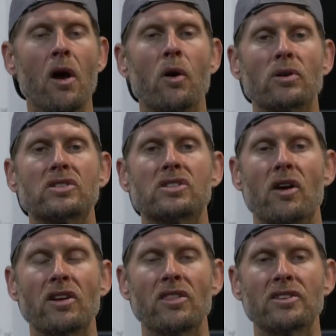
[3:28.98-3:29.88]
or
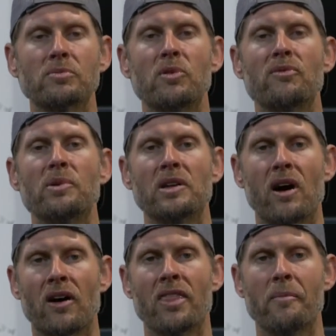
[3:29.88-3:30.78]
starting this movement
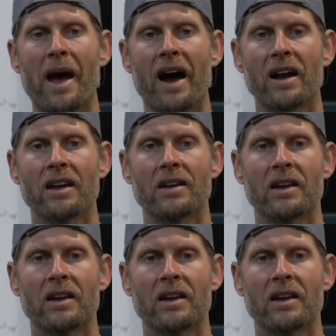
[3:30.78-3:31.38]
on the back.